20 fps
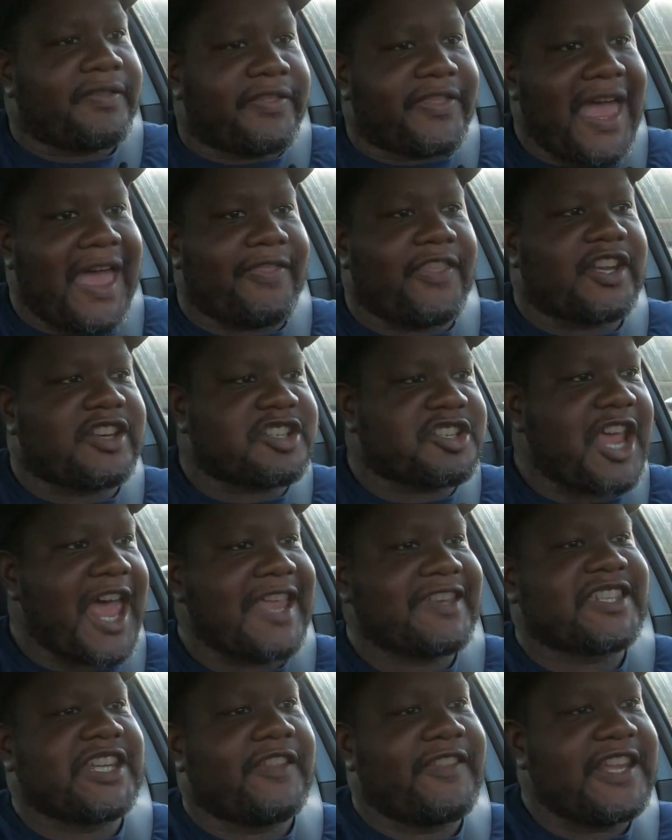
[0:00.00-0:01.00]
that the
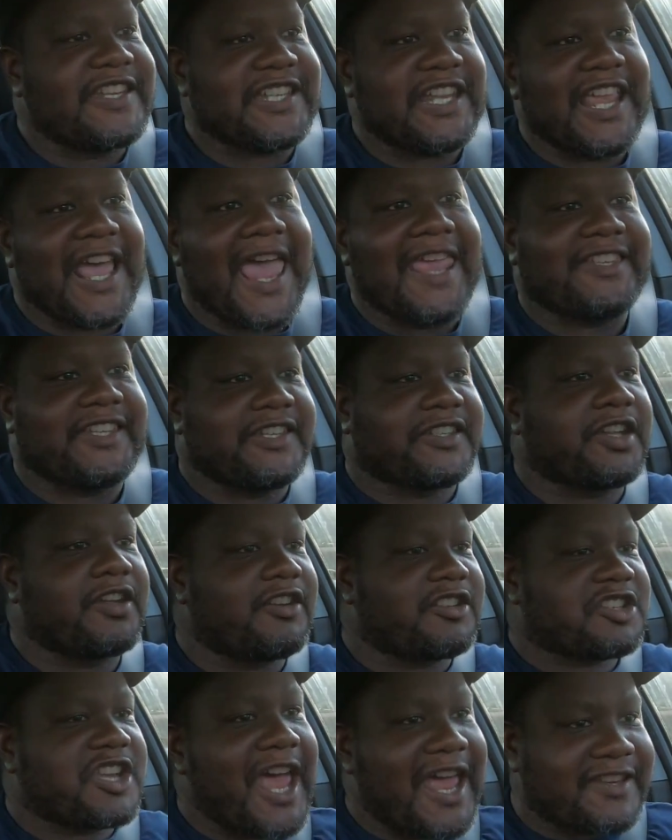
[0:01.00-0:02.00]
chassis, this
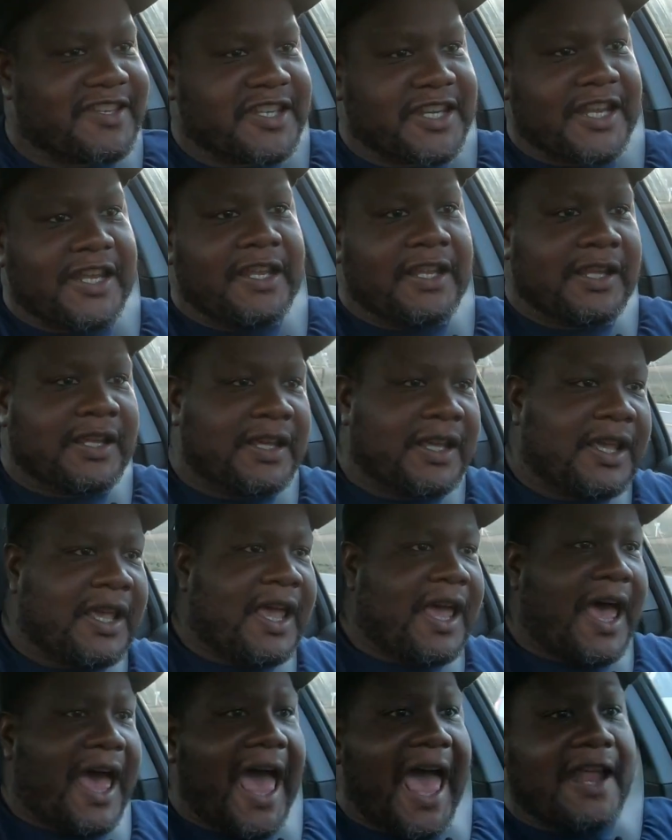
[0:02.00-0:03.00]
E82 chassis,
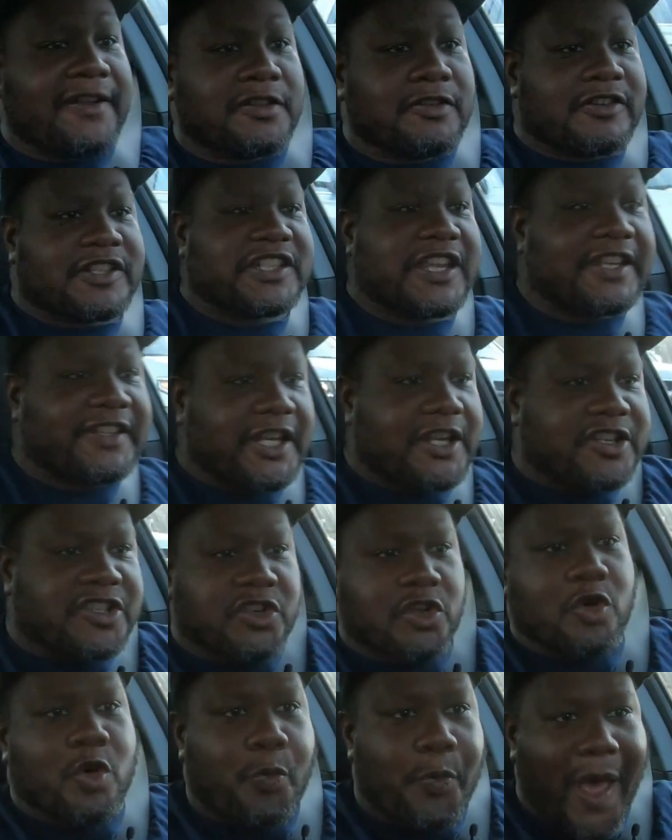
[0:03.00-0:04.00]
handles the
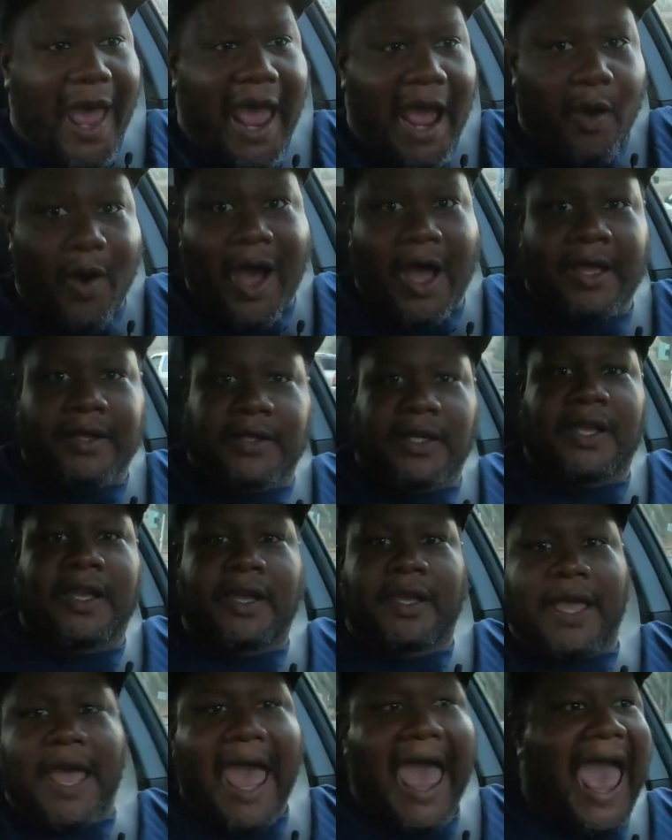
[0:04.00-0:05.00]
additional power
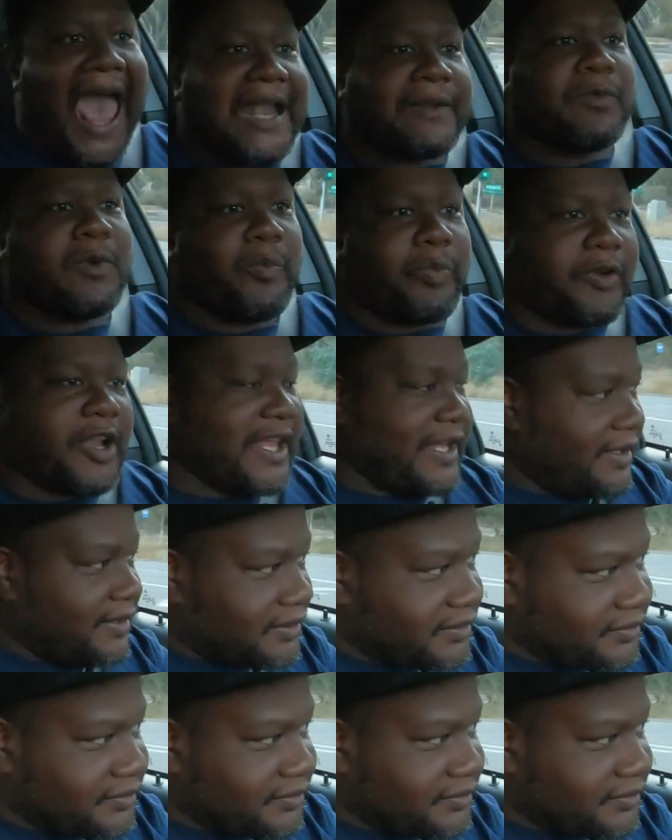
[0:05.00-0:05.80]
admirably.